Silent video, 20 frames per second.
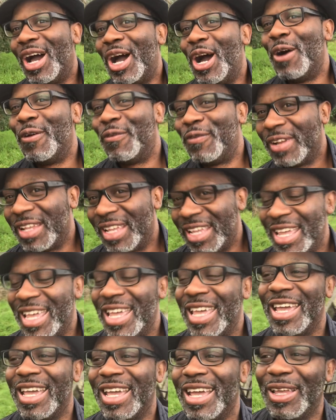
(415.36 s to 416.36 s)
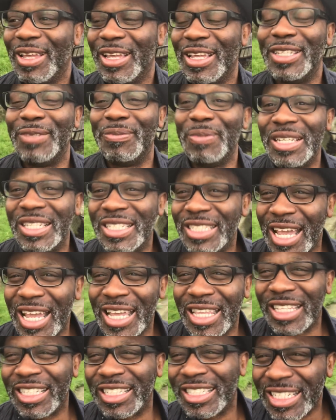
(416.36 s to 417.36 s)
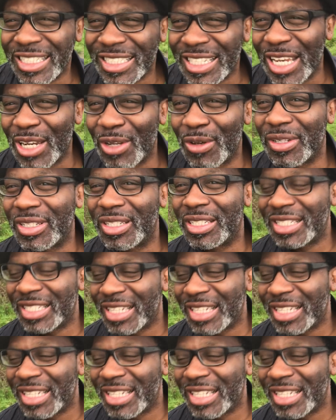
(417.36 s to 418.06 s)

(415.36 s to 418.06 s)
hopefully it's me sharing just a little